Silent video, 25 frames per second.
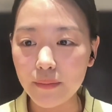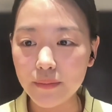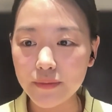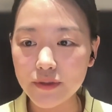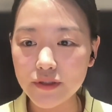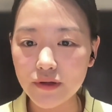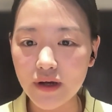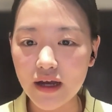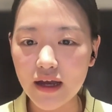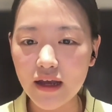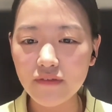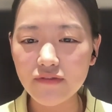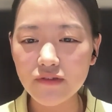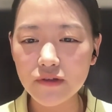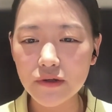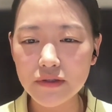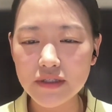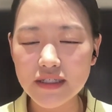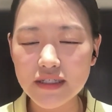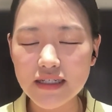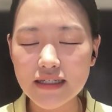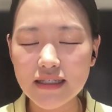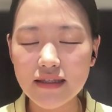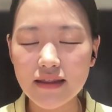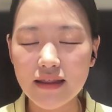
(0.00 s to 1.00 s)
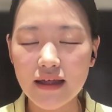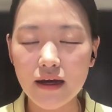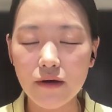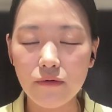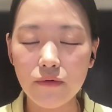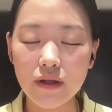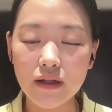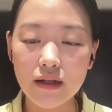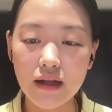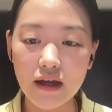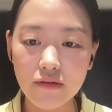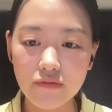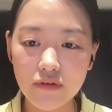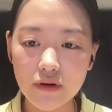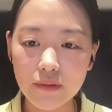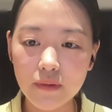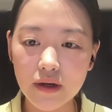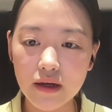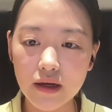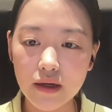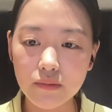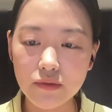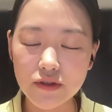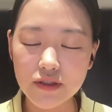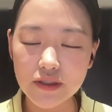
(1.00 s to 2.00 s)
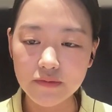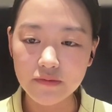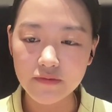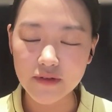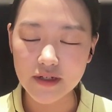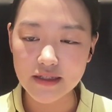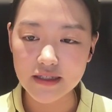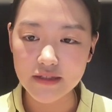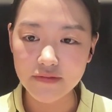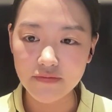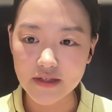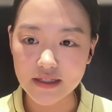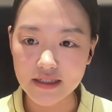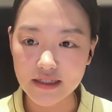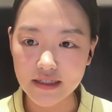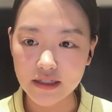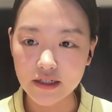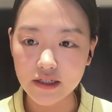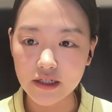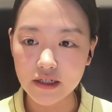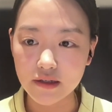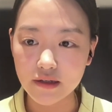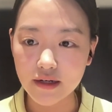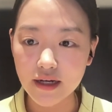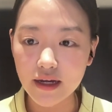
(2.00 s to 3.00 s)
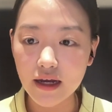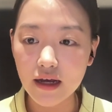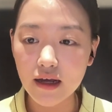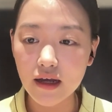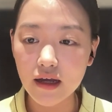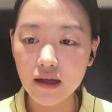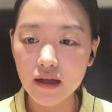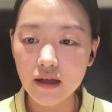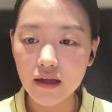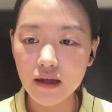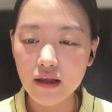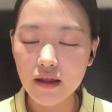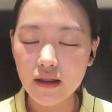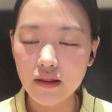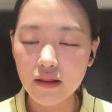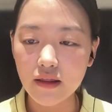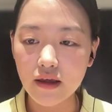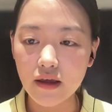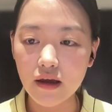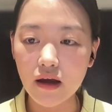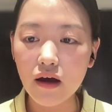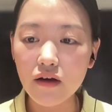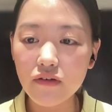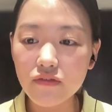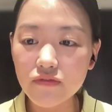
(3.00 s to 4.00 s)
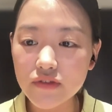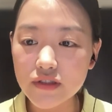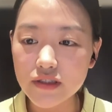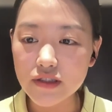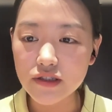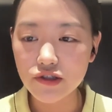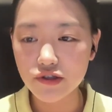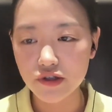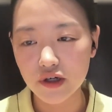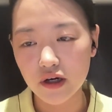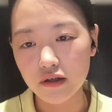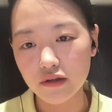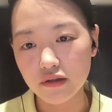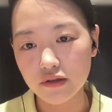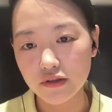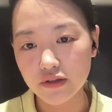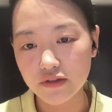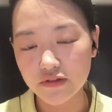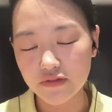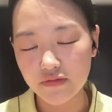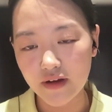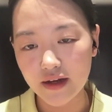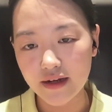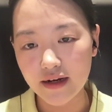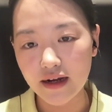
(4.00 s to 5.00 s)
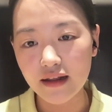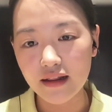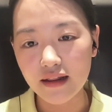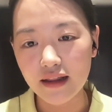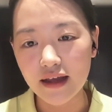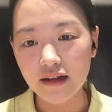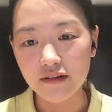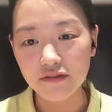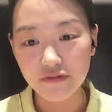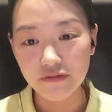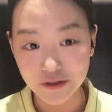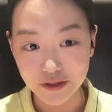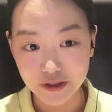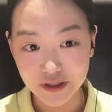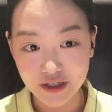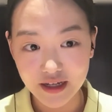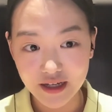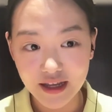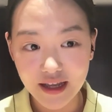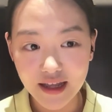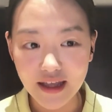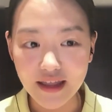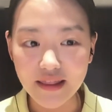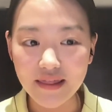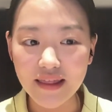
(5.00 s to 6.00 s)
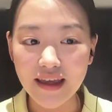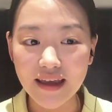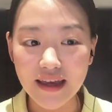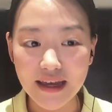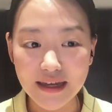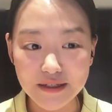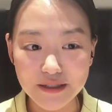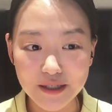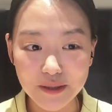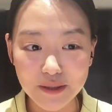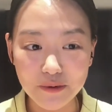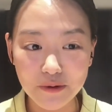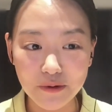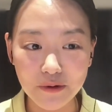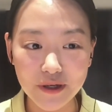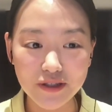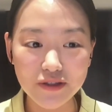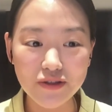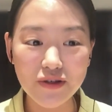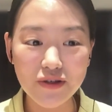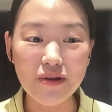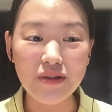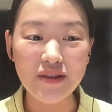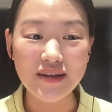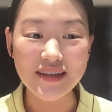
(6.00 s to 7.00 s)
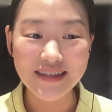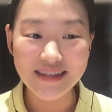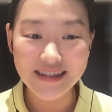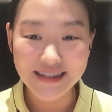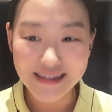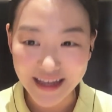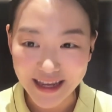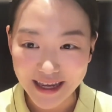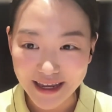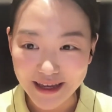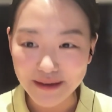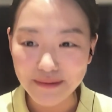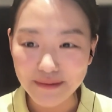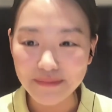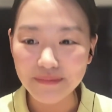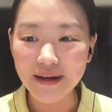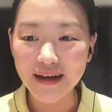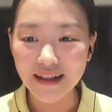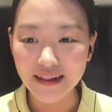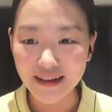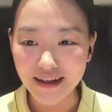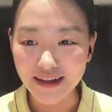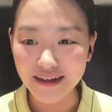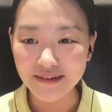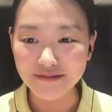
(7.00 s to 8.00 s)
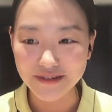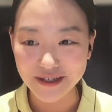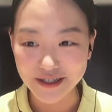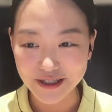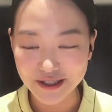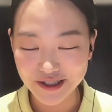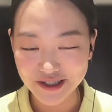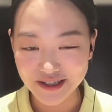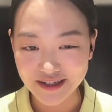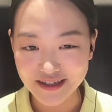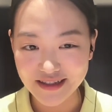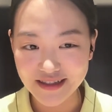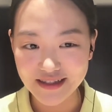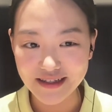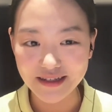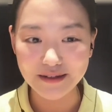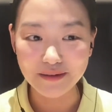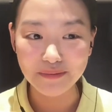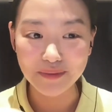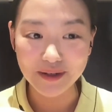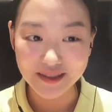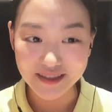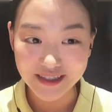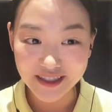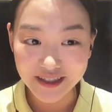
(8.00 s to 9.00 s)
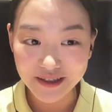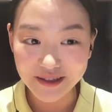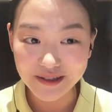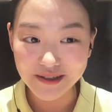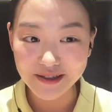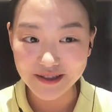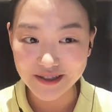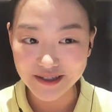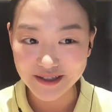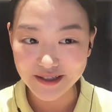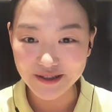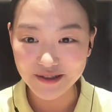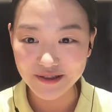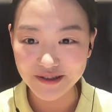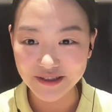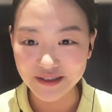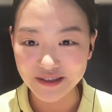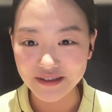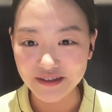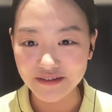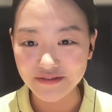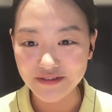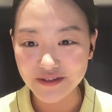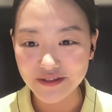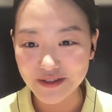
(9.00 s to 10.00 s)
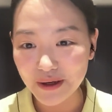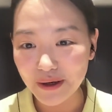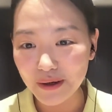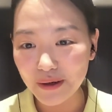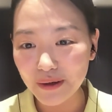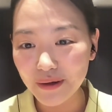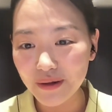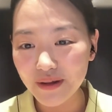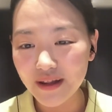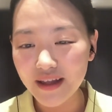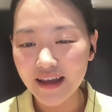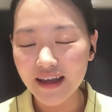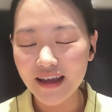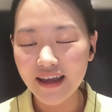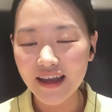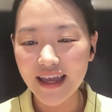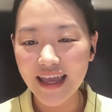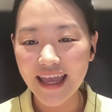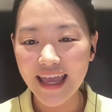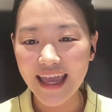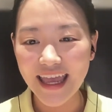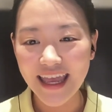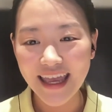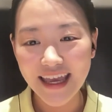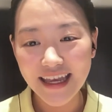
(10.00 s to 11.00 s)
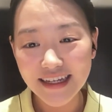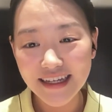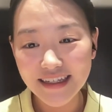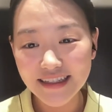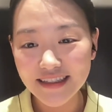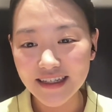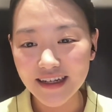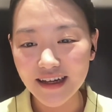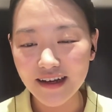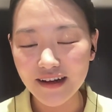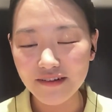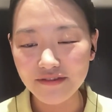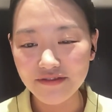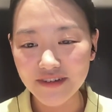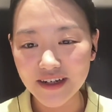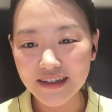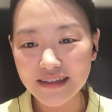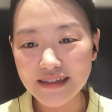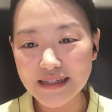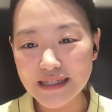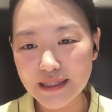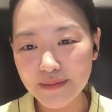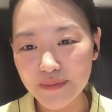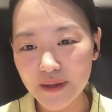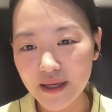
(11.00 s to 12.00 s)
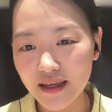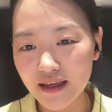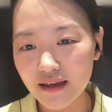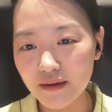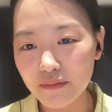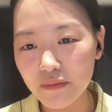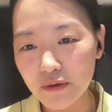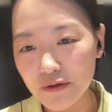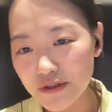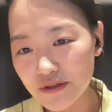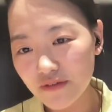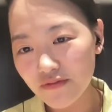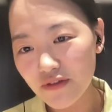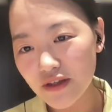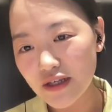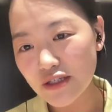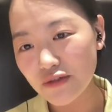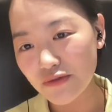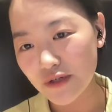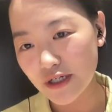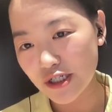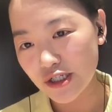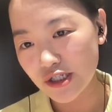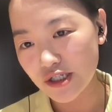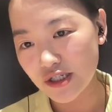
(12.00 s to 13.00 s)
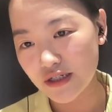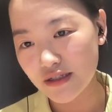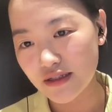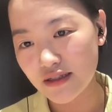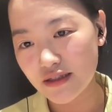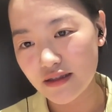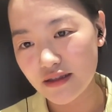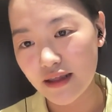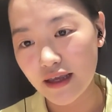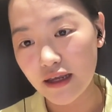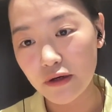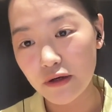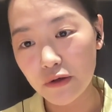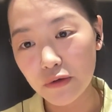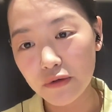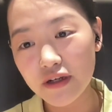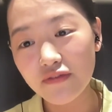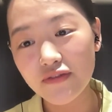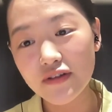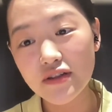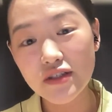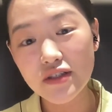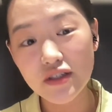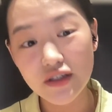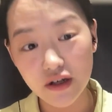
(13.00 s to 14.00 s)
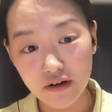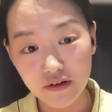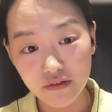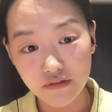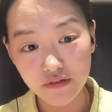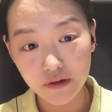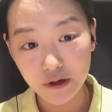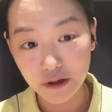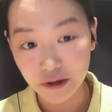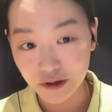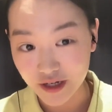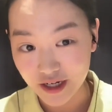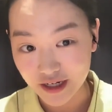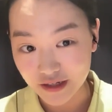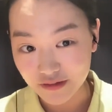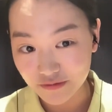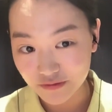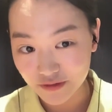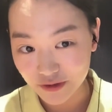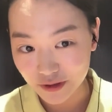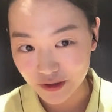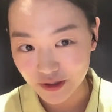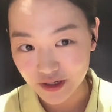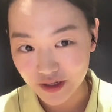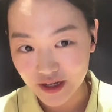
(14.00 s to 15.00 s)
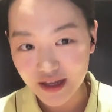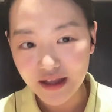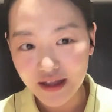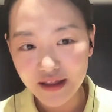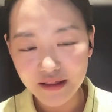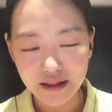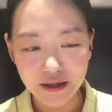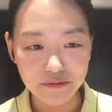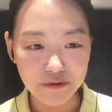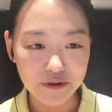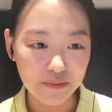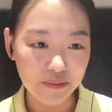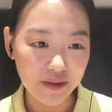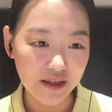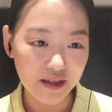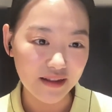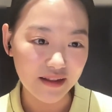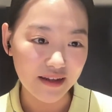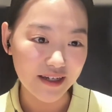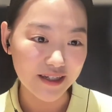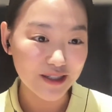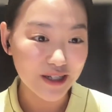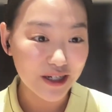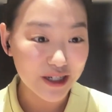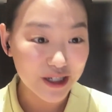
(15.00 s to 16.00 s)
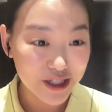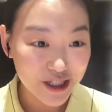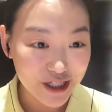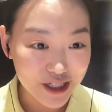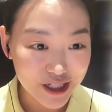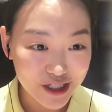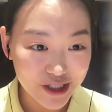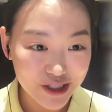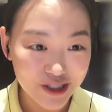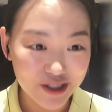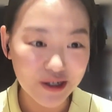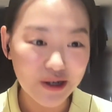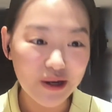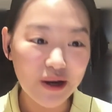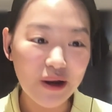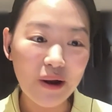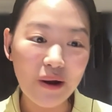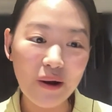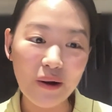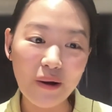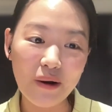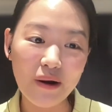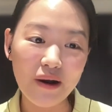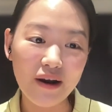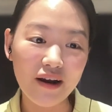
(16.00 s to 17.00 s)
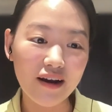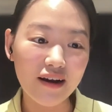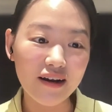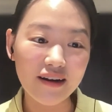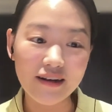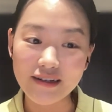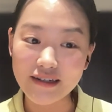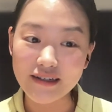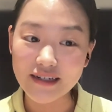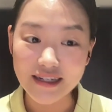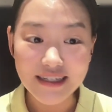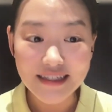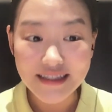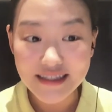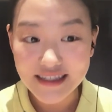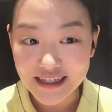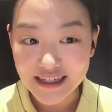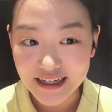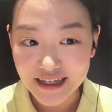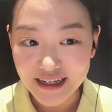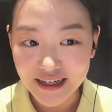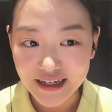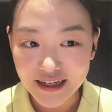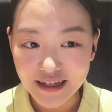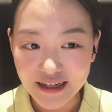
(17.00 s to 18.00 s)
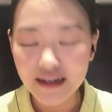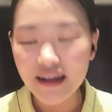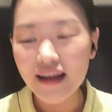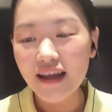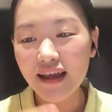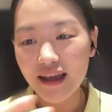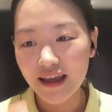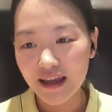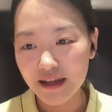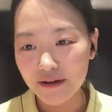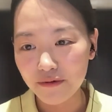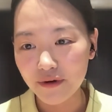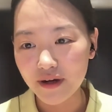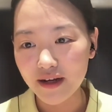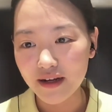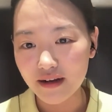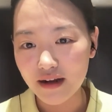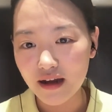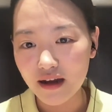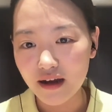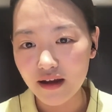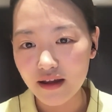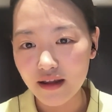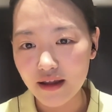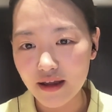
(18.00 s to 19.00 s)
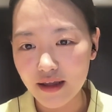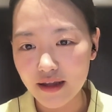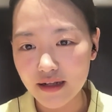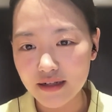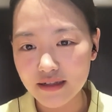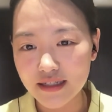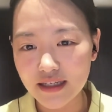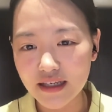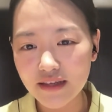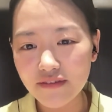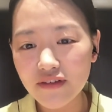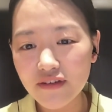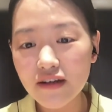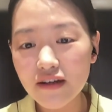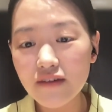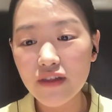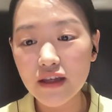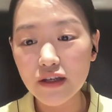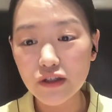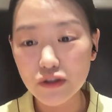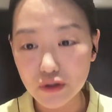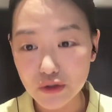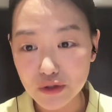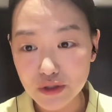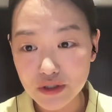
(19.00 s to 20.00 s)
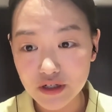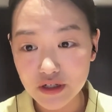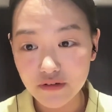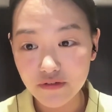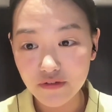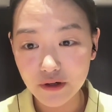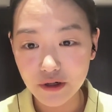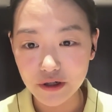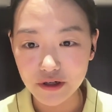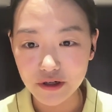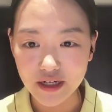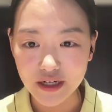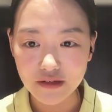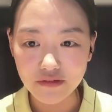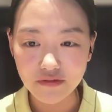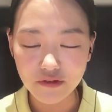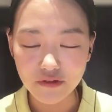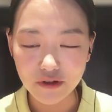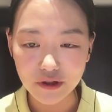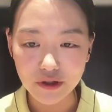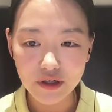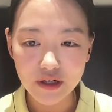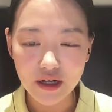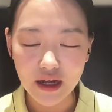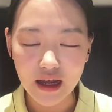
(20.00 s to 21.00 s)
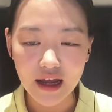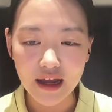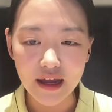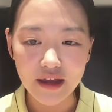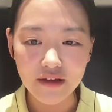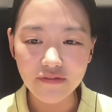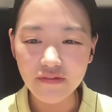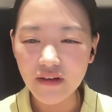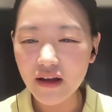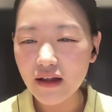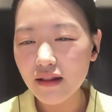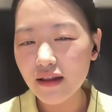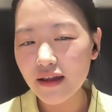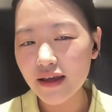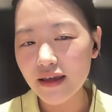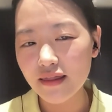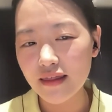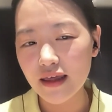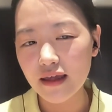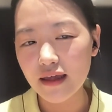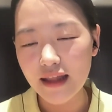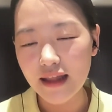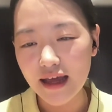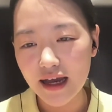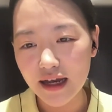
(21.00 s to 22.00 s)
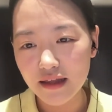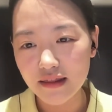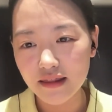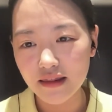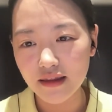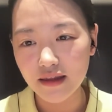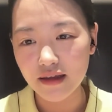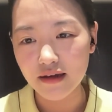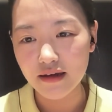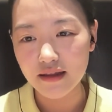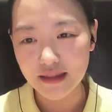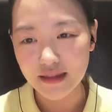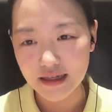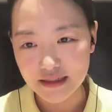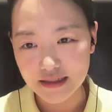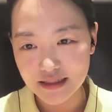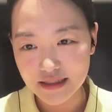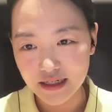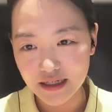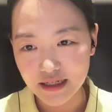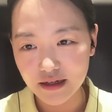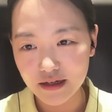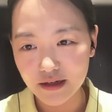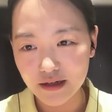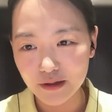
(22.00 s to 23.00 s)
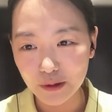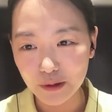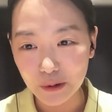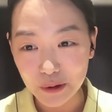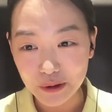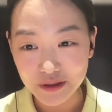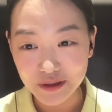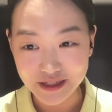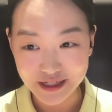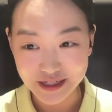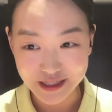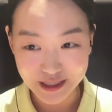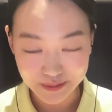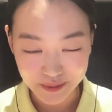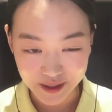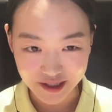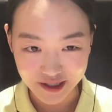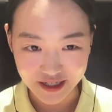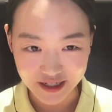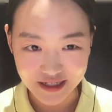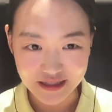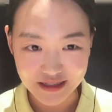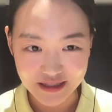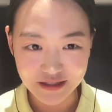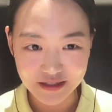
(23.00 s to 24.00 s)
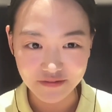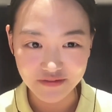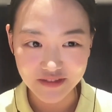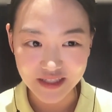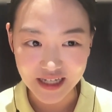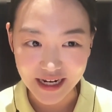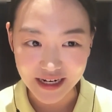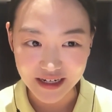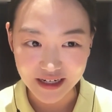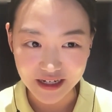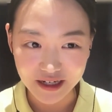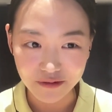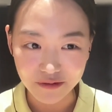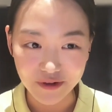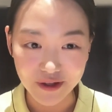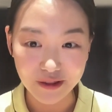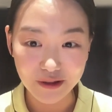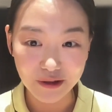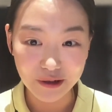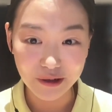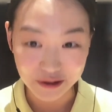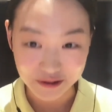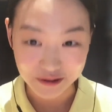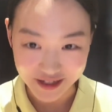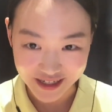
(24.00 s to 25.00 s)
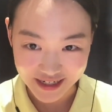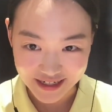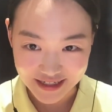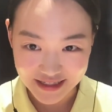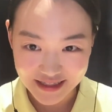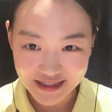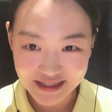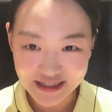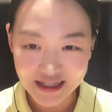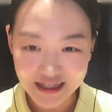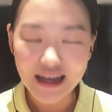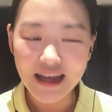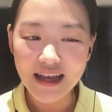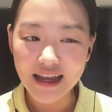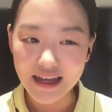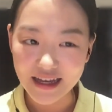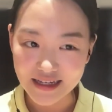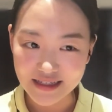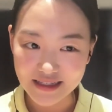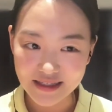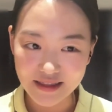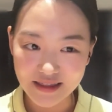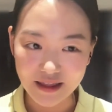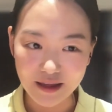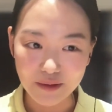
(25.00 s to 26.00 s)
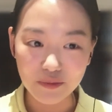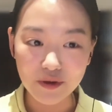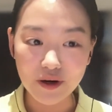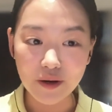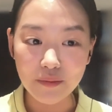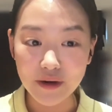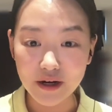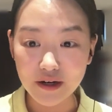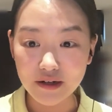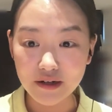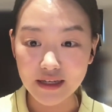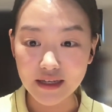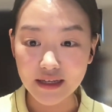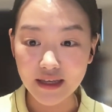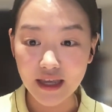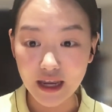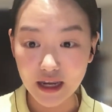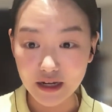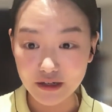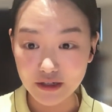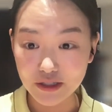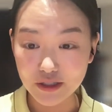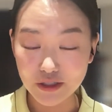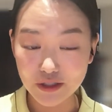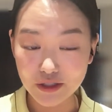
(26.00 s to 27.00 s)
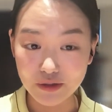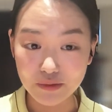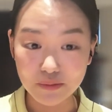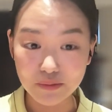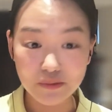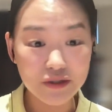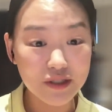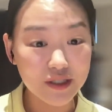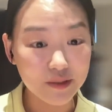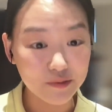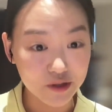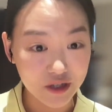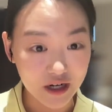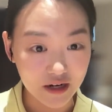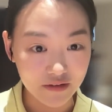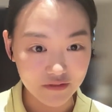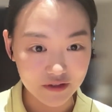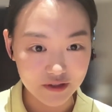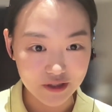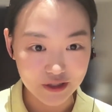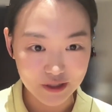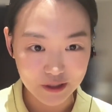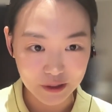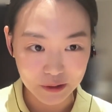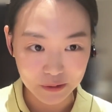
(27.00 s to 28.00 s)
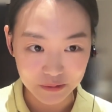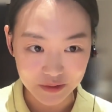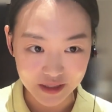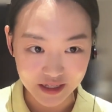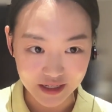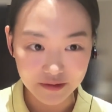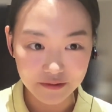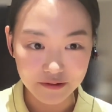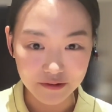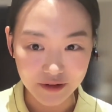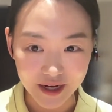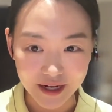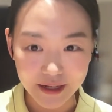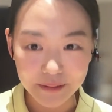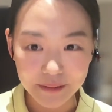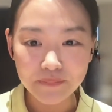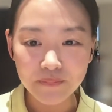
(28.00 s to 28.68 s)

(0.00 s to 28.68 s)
So I've noticed that whenever my Muslim friends visit Korea, they often struggle to find halal food, and they end up going to the same halal restaurants in a particular district of Seoul. And frankly speaking, most of these restaurants, they don't even serve Korean food. They would be like Turkish or Indian and whatnot. And even if they do serve Korean food, I felt like they lack the authentic local experience of dining with Koreans, as they primarily cater to Muslim travelers only, right?